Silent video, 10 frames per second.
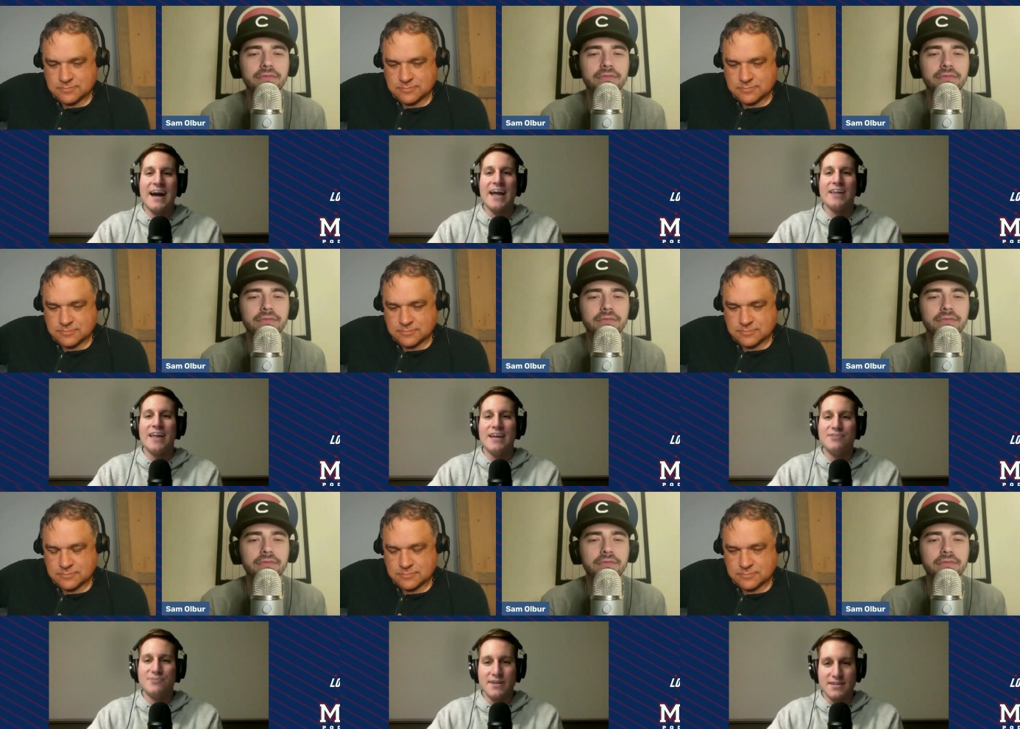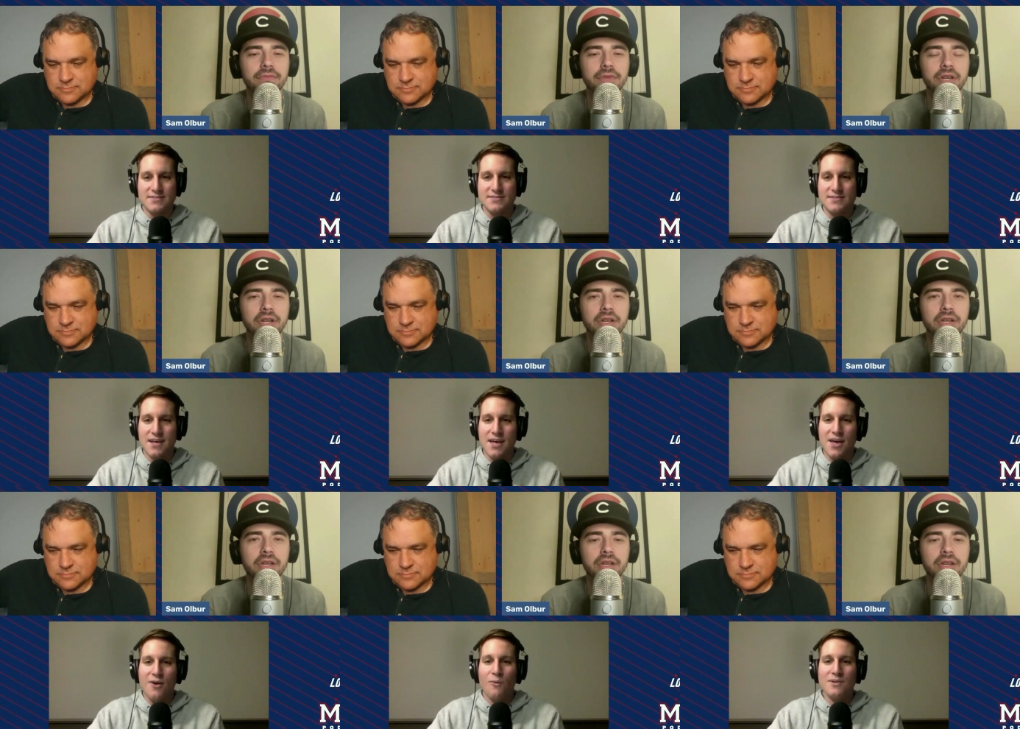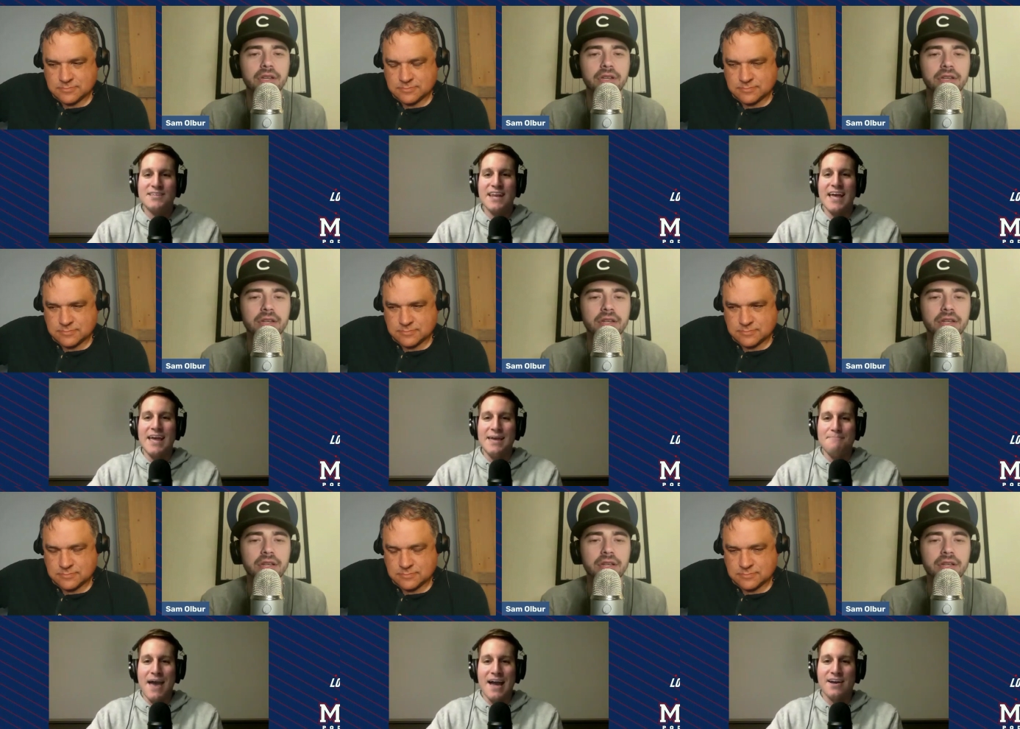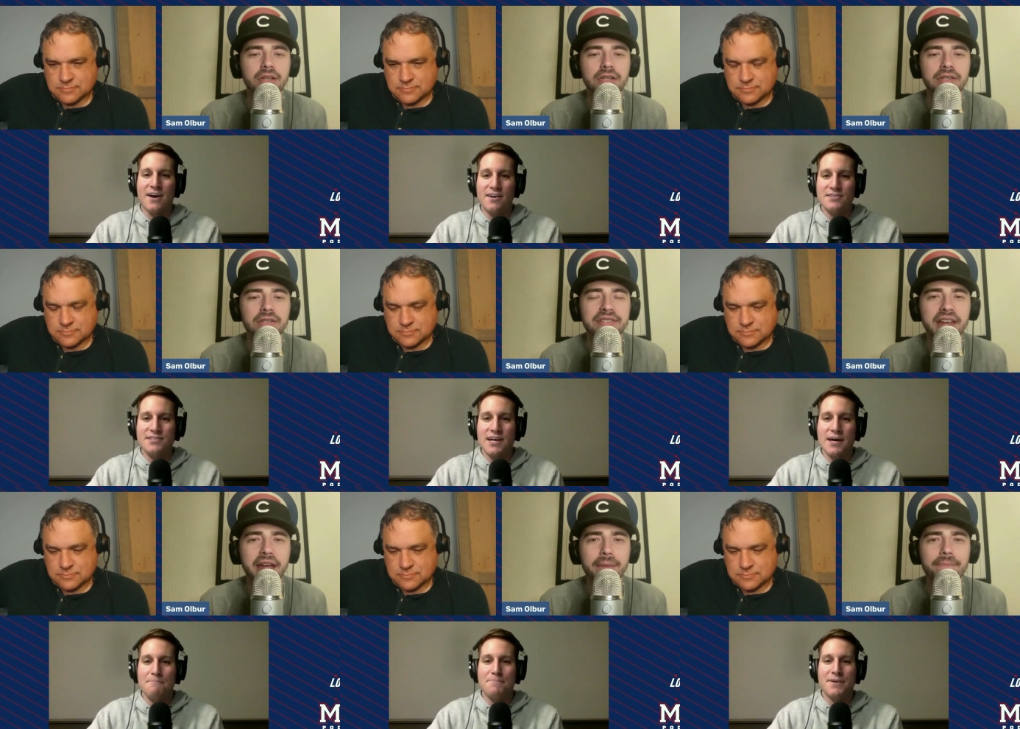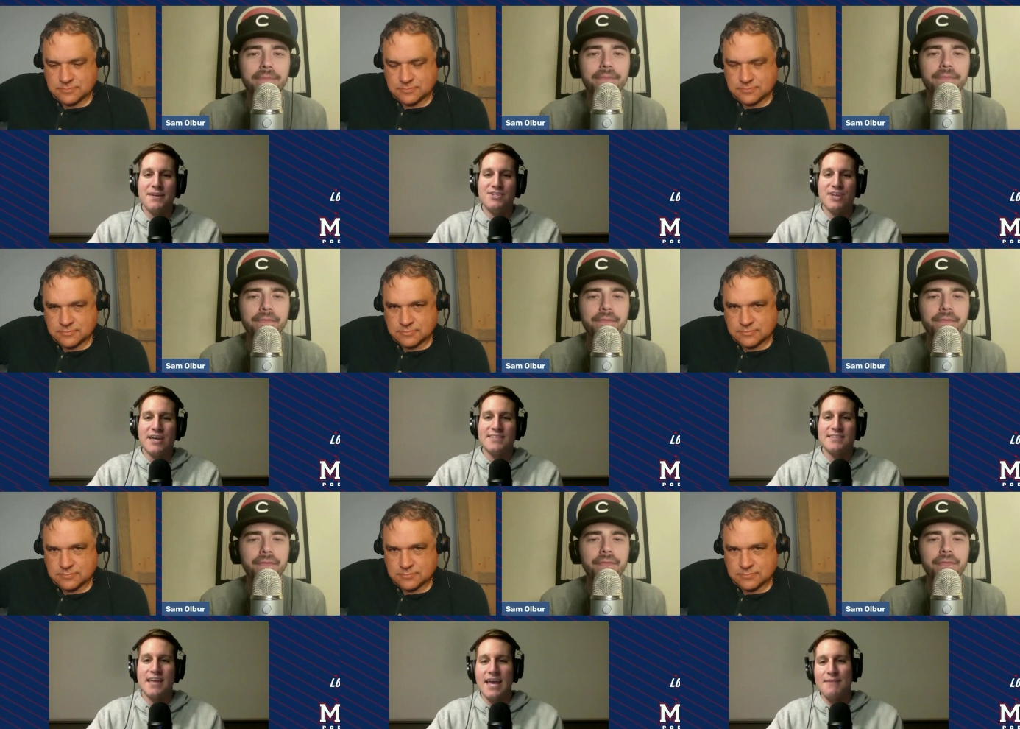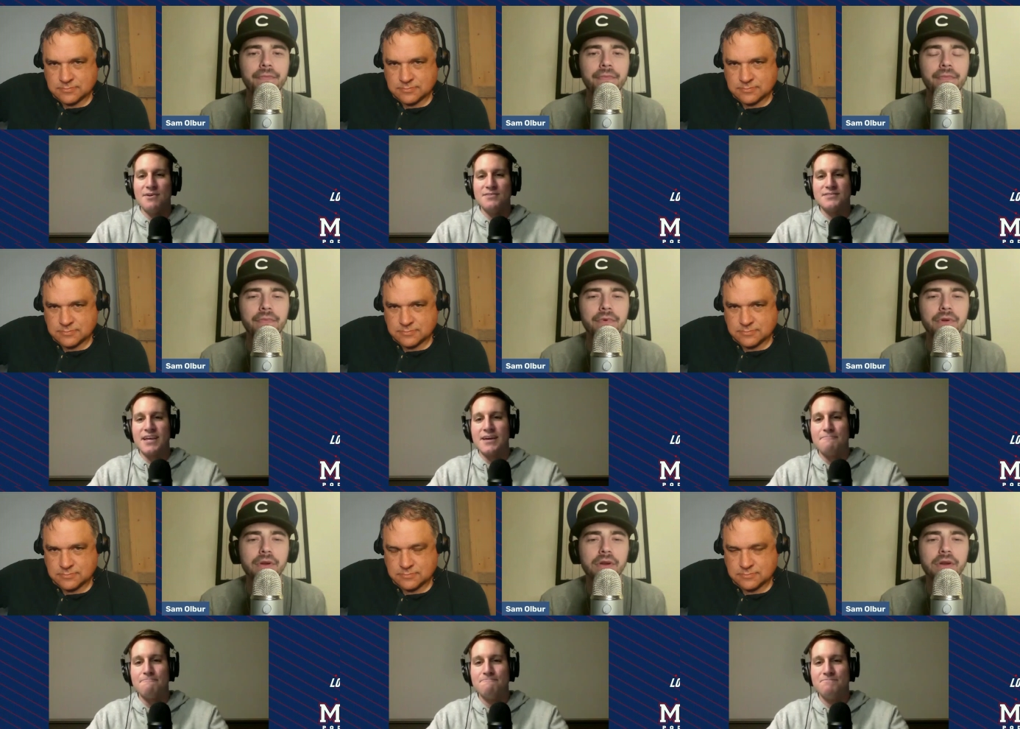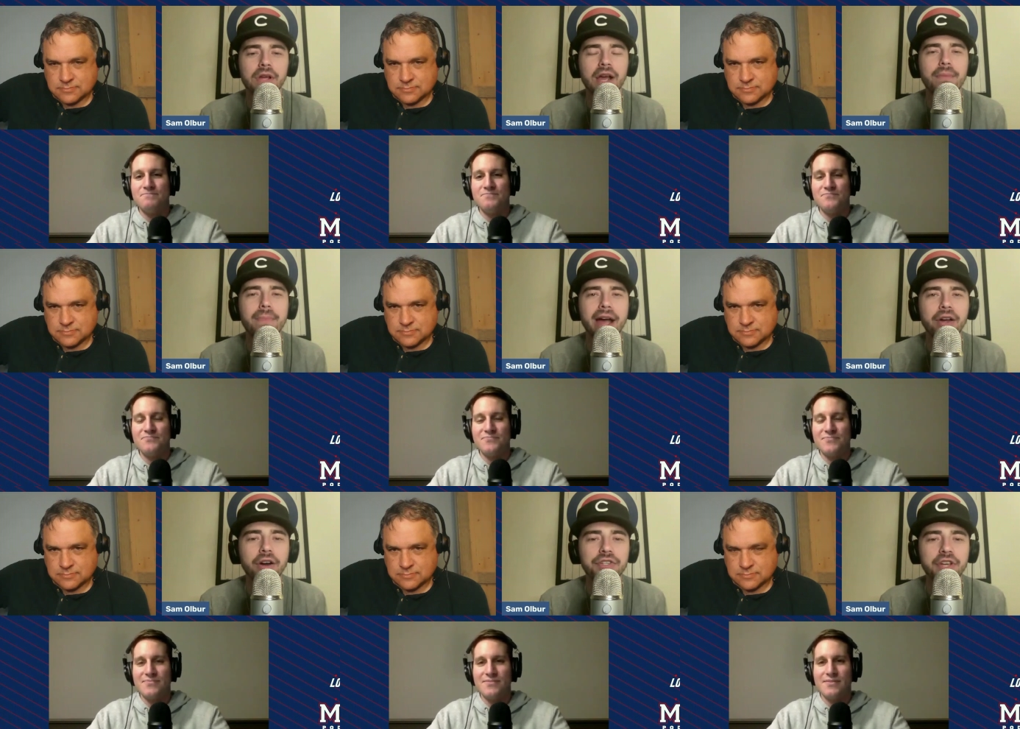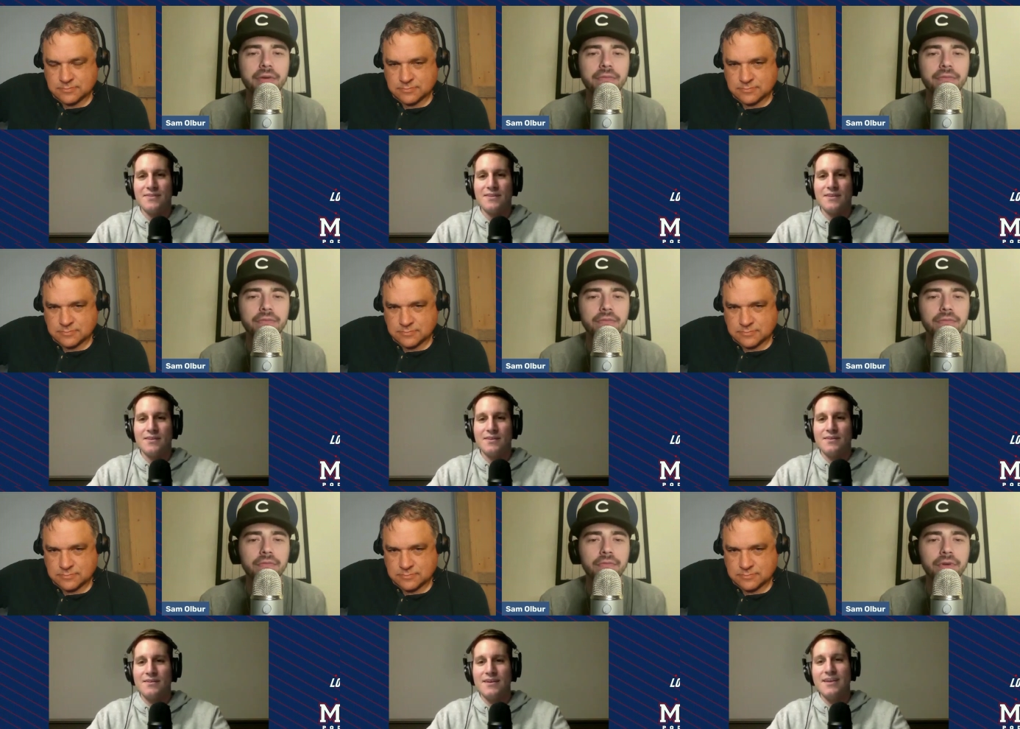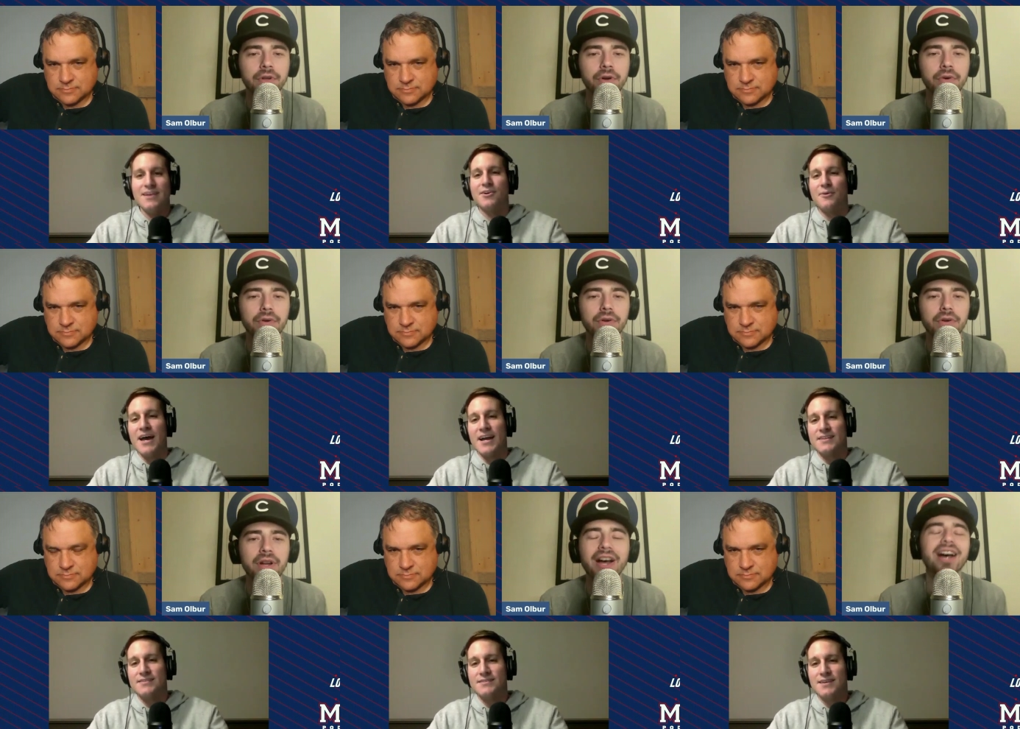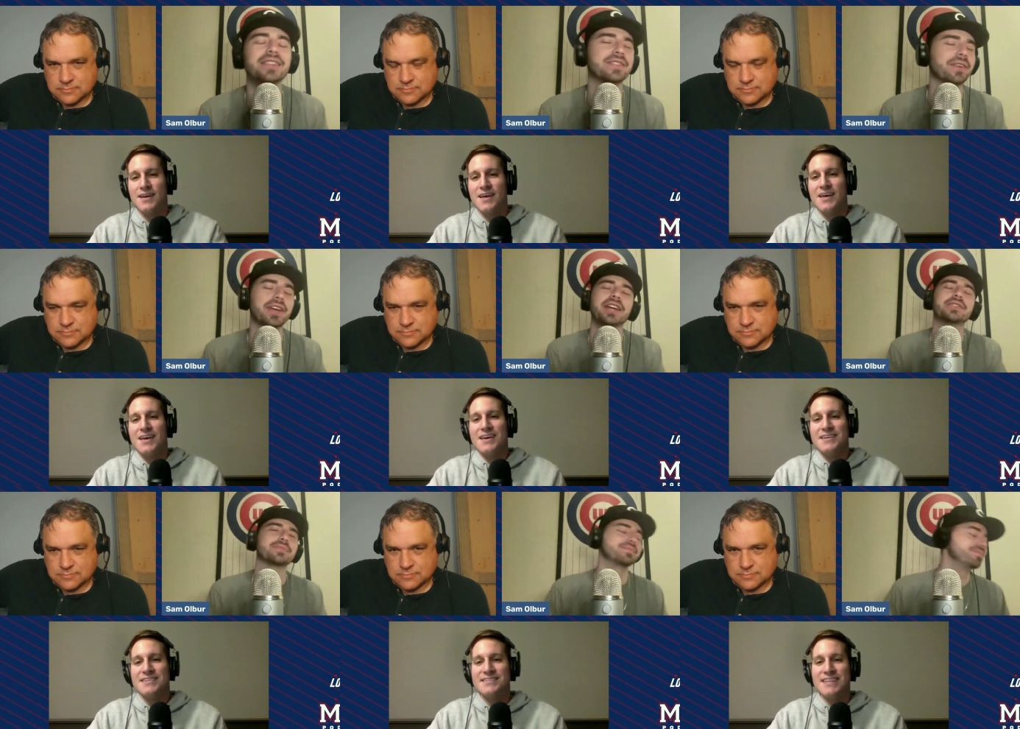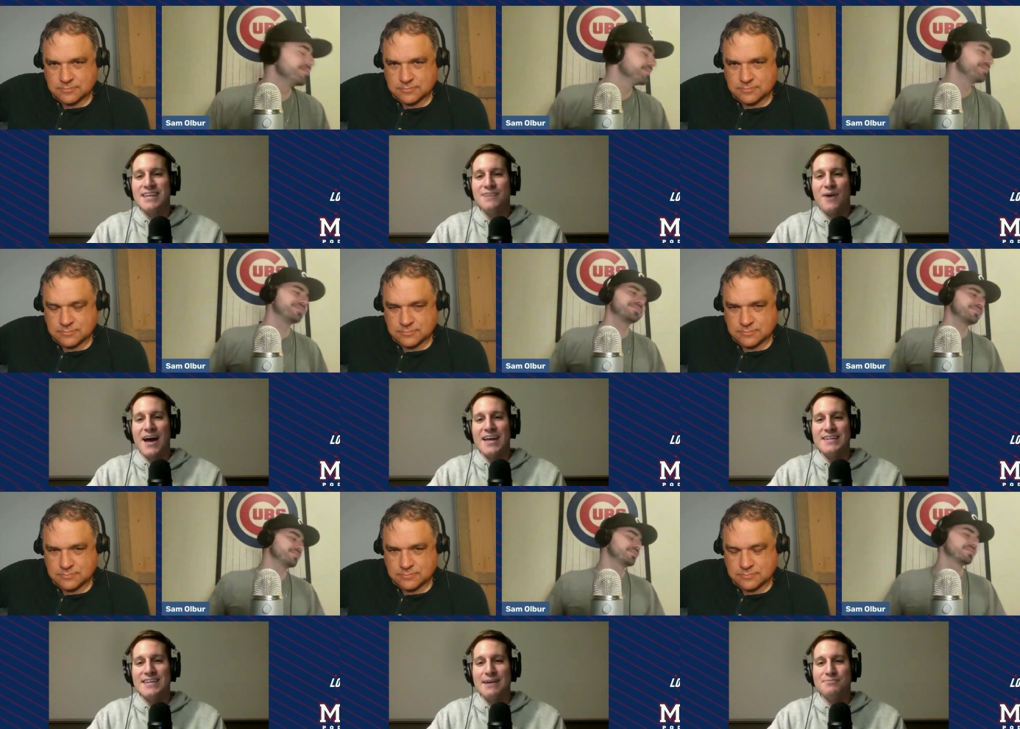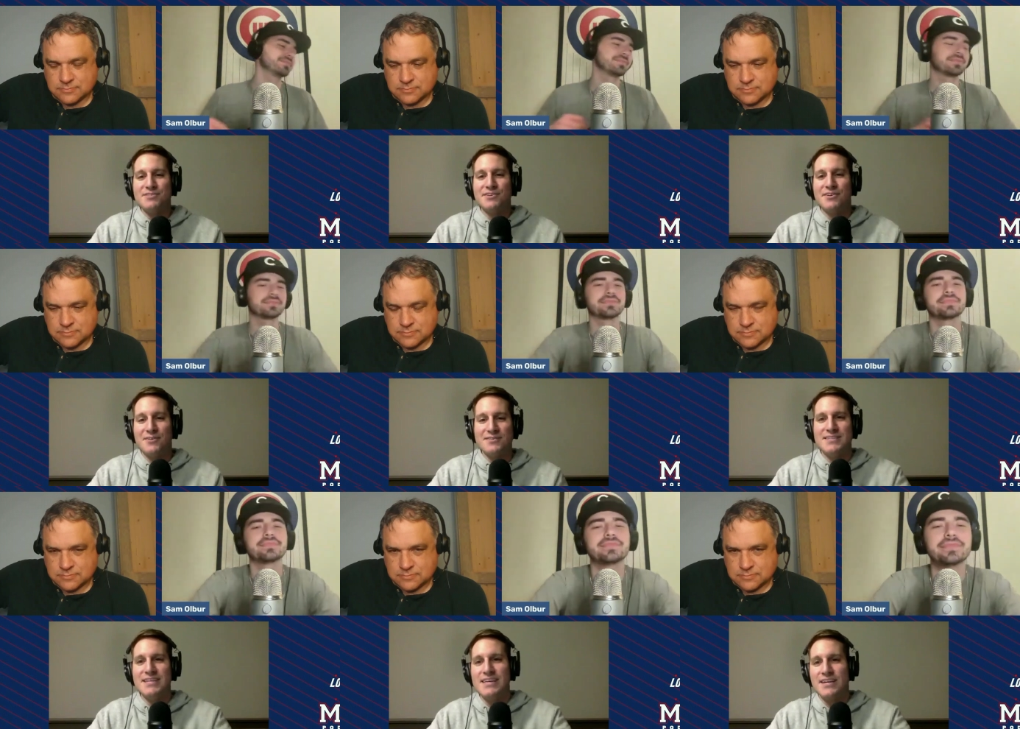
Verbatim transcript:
Speaker 1: Kyle Hendricks. Was it A. Matt Garza, Sam. B. Jason Hammel, Sam?
Speaker 2: Matt Garza.
Speaker 1: Incorrect. Oh, okay. C. Ryan Dempster or D.